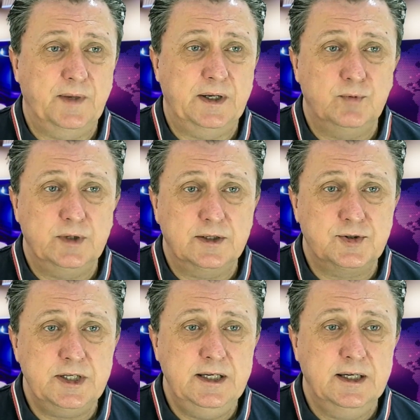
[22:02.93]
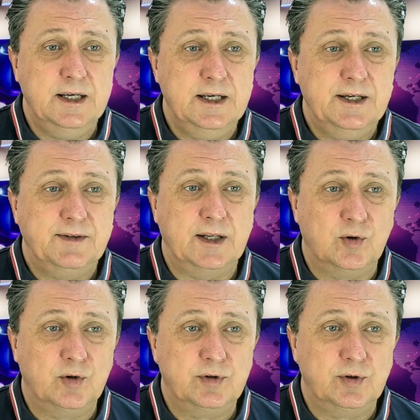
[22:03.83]
And we can see that
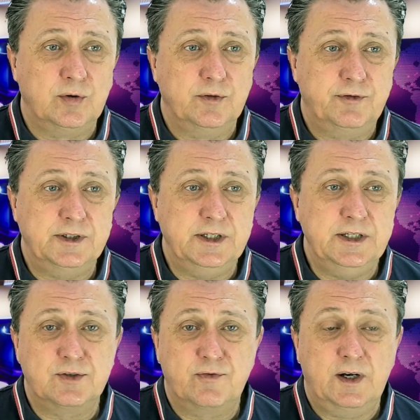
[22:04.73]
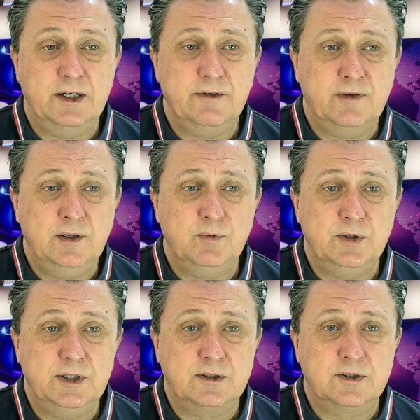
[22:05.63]
overall for these 5 here, we
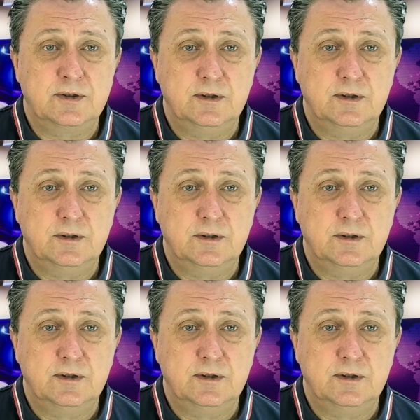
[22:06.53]
did,